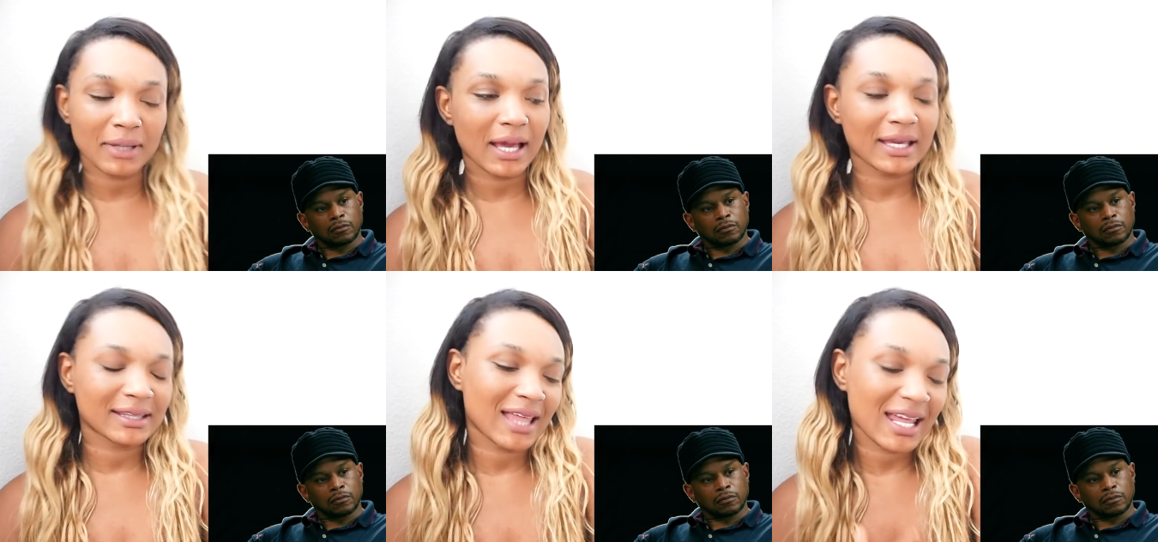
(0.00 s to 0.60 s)

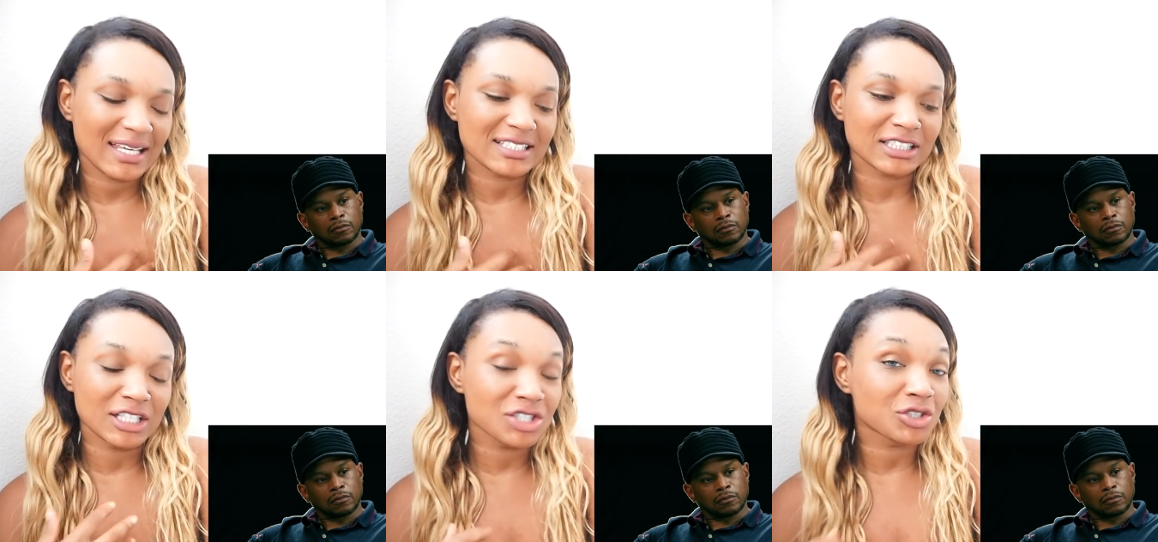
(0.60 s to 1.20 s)
Speaker 1: Like that is
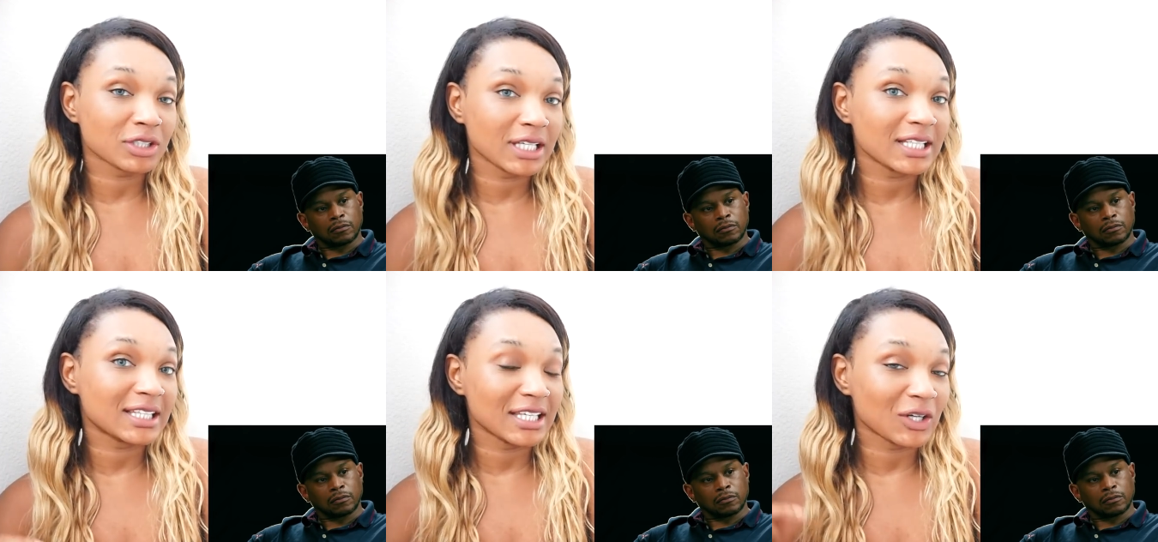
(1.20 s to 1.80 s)

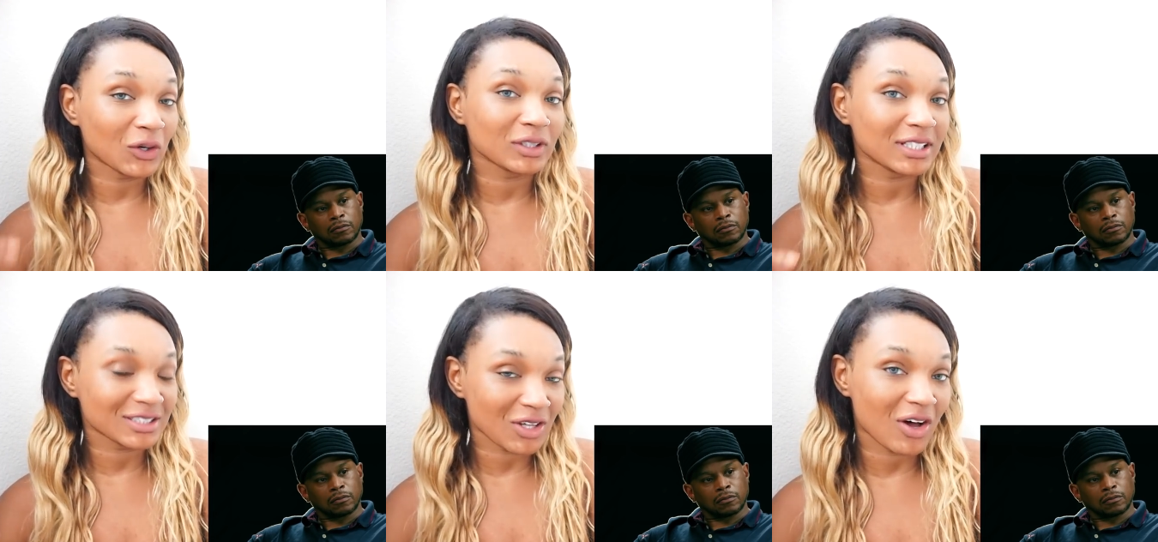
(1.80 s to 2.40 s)
literally the
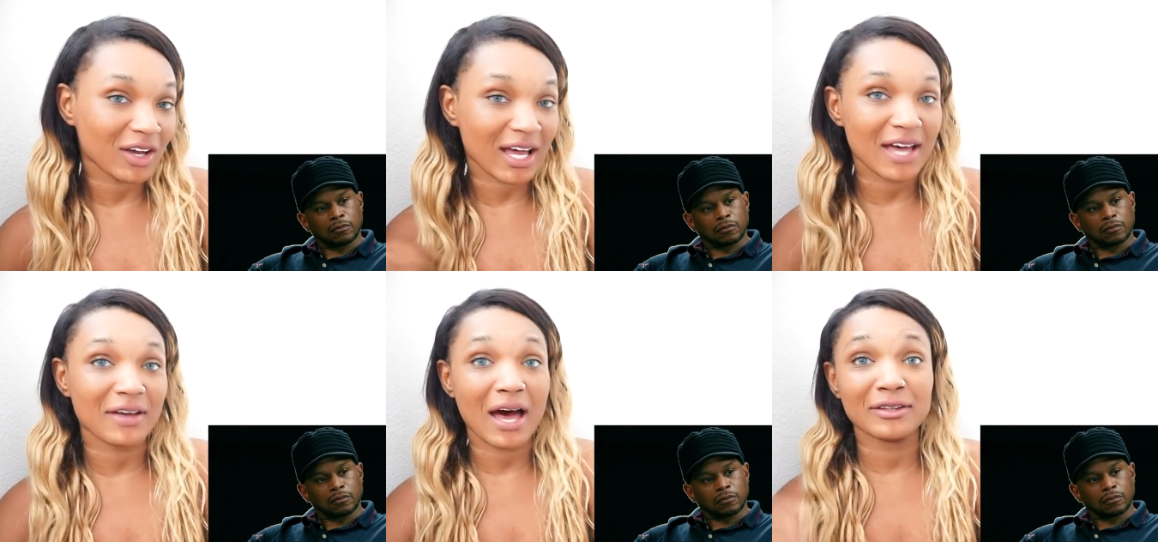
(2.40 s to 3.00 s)
only song.
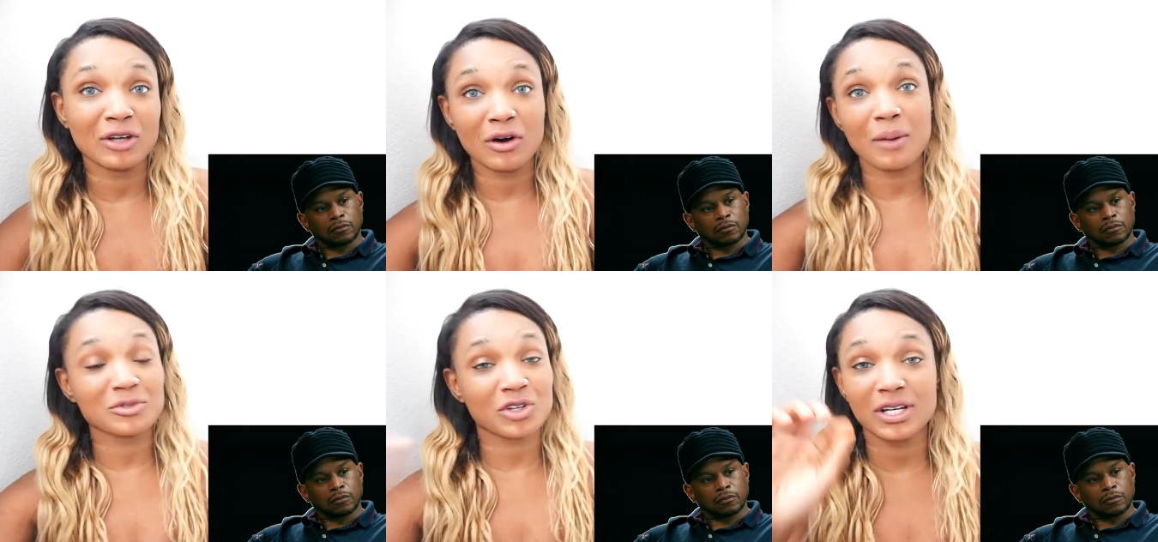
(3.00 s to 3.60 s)
I, I know
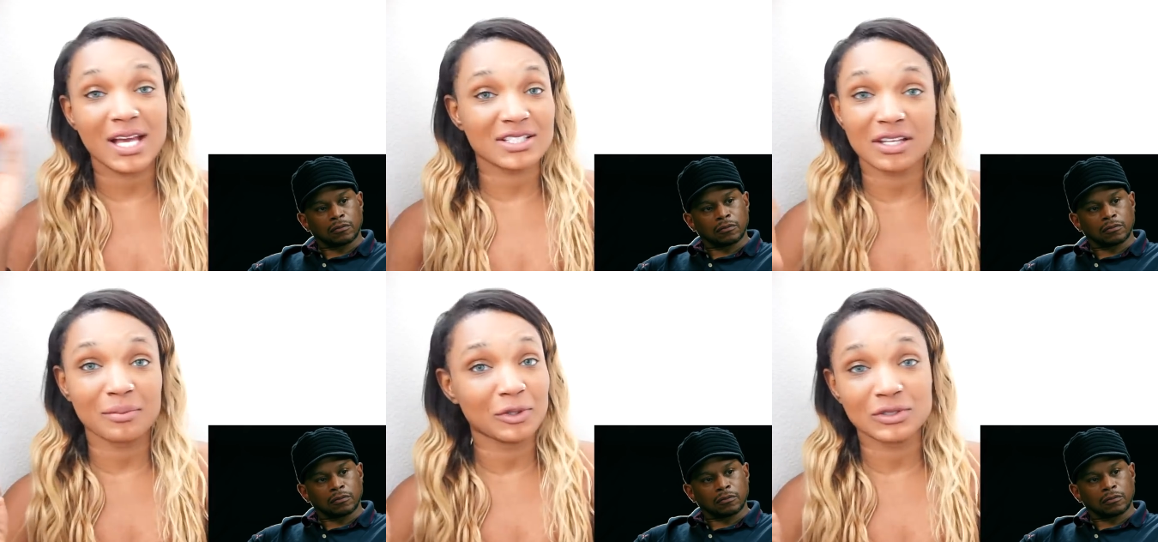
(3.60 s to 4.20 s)
I'm sure he has
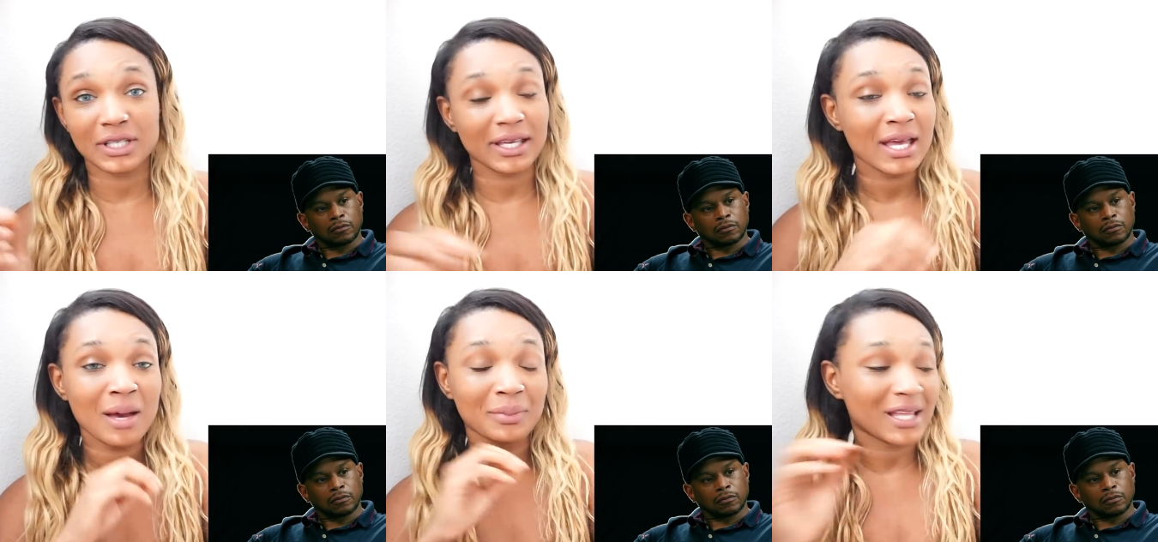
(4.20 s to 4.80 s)
other
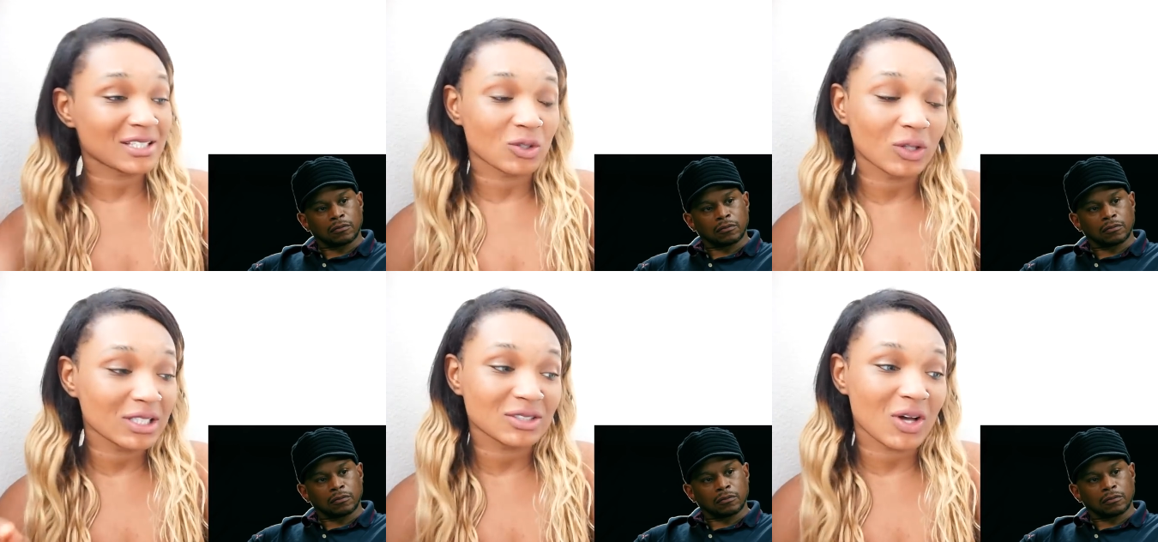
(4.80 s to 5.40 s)
music, but that's the
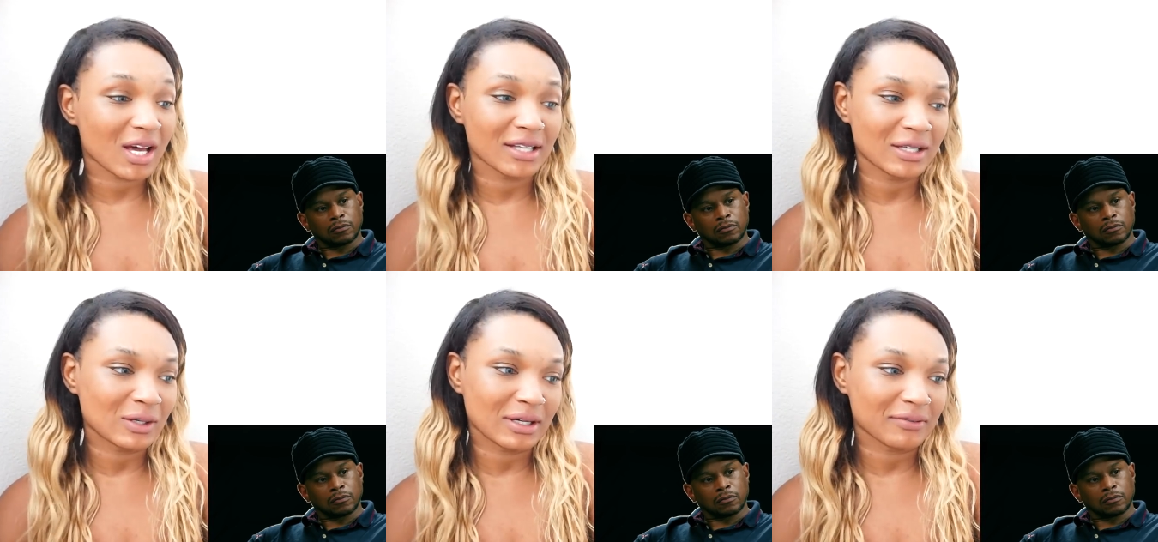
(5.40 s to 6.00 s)
only song I
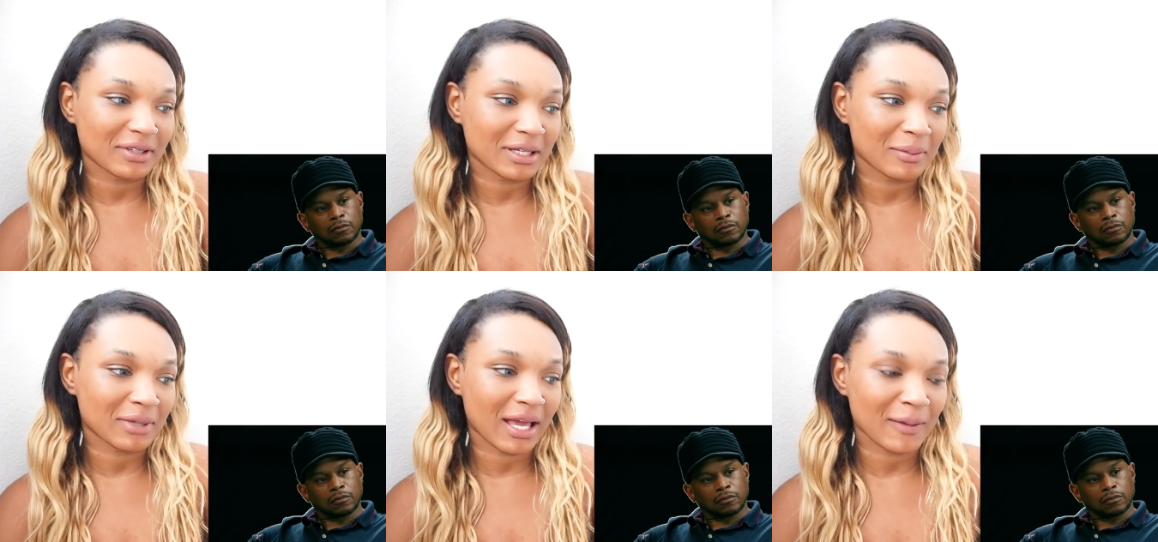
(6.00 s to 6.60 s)
know of
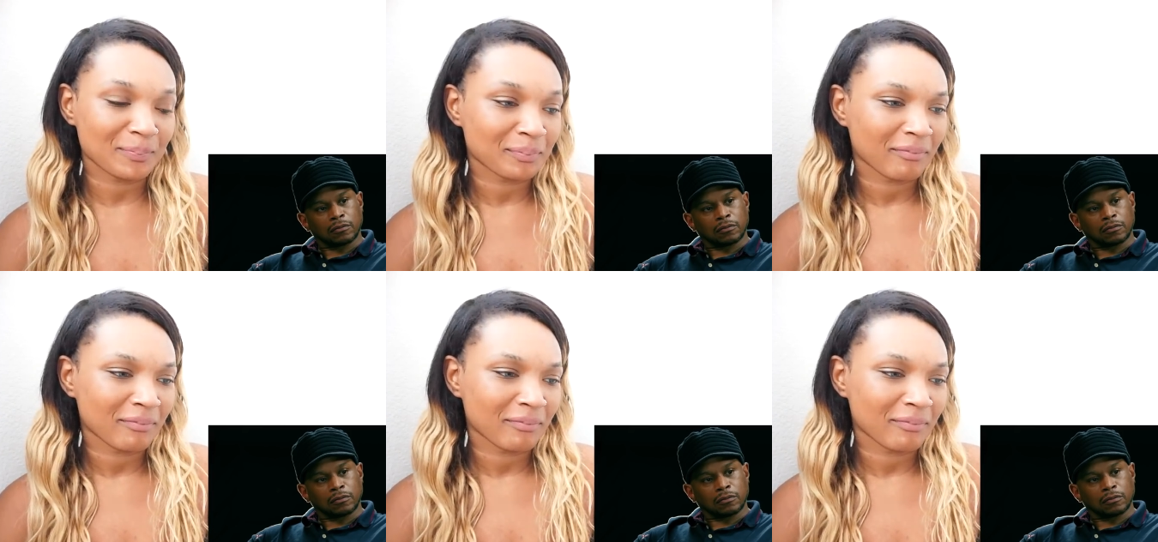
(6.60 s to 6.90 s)
him. Like